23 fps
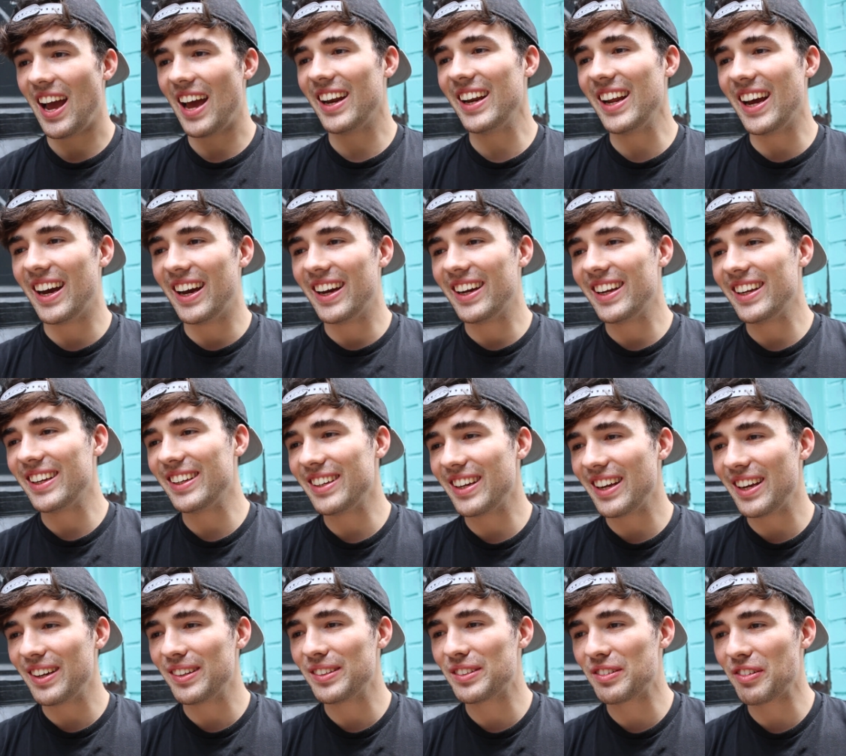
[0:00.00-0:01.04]
And yeah,
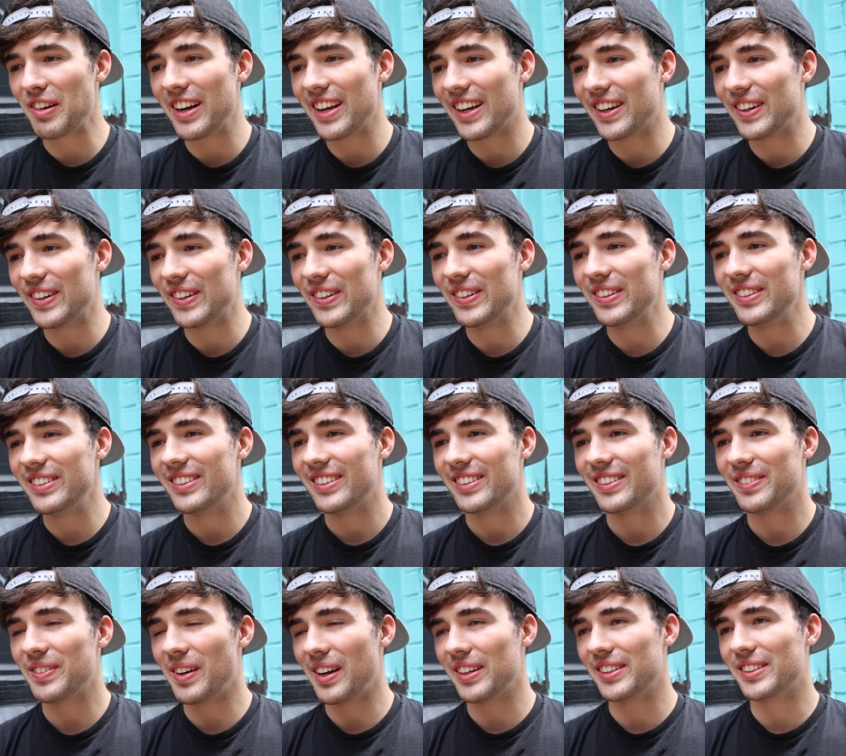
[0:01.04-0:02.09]
he was really cool.
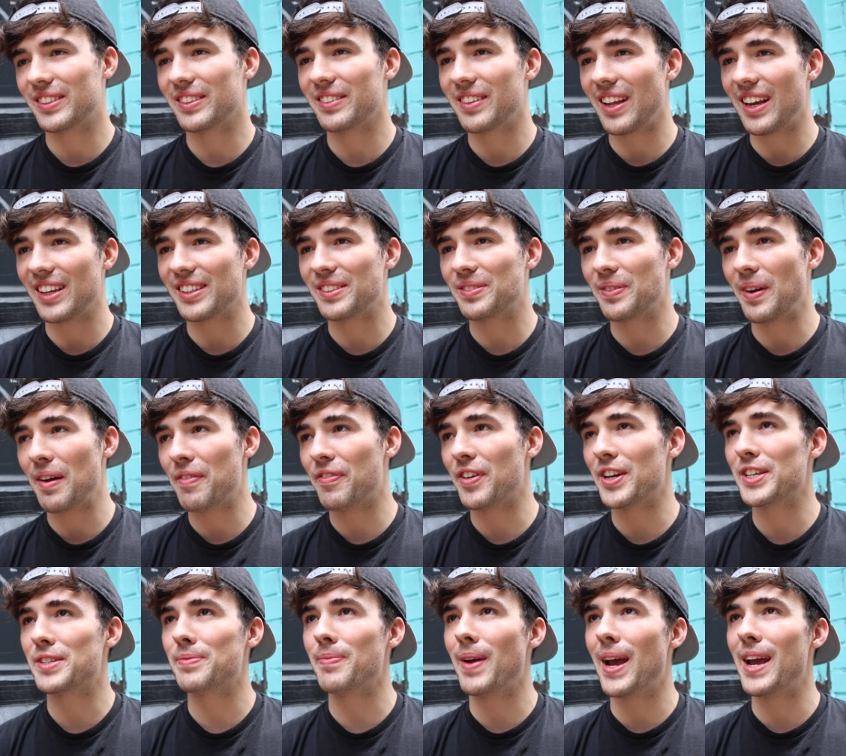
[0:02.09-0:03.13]
That's where I
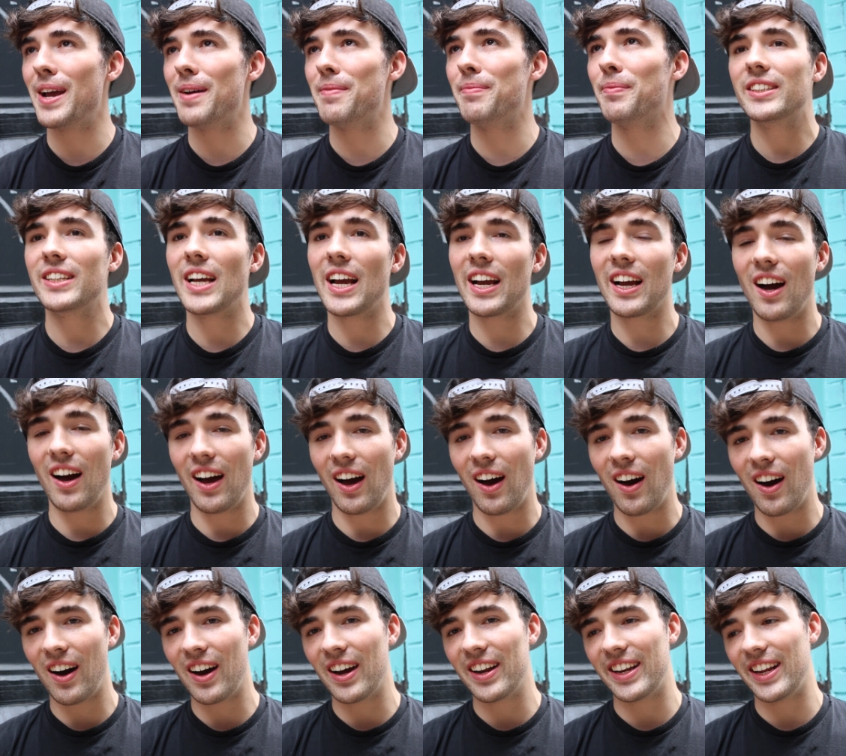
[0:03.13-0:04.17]
first met him. Jack
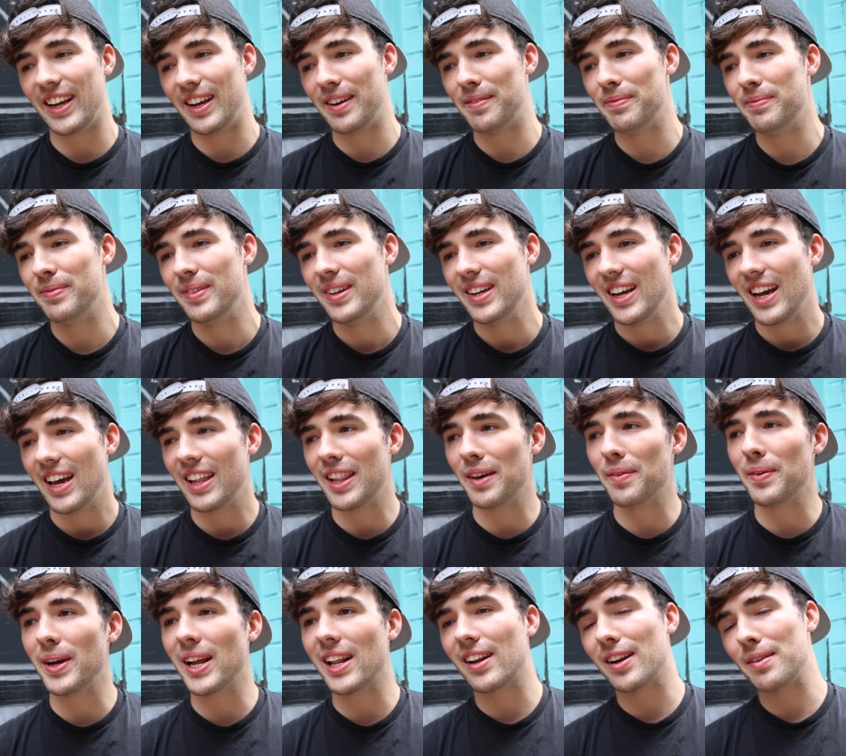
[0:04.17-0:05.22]
hired him, and
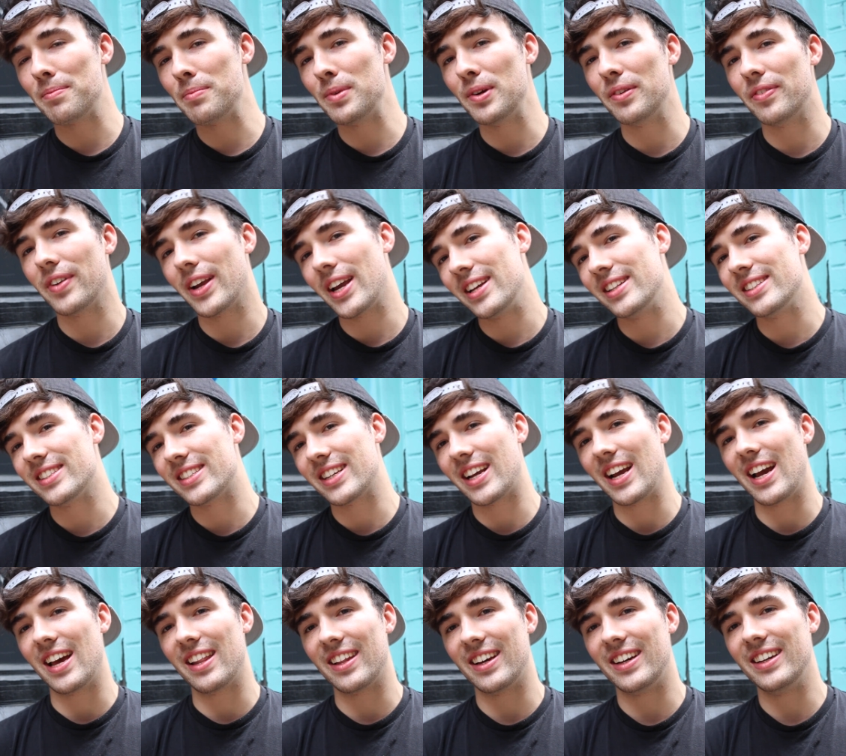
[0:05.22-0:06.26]
then we ended up moving in
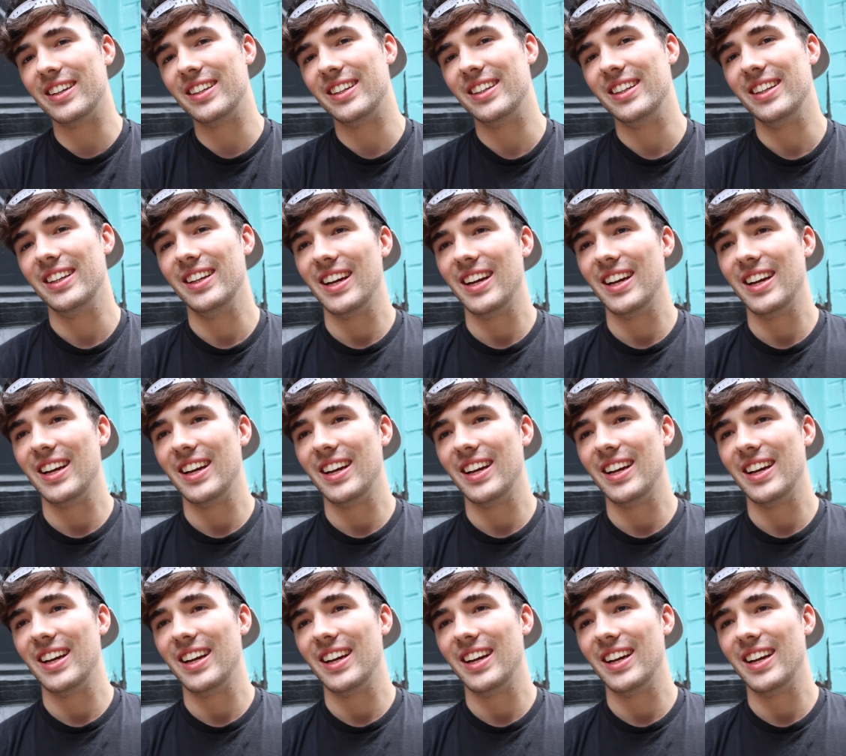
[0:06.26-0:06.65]
together.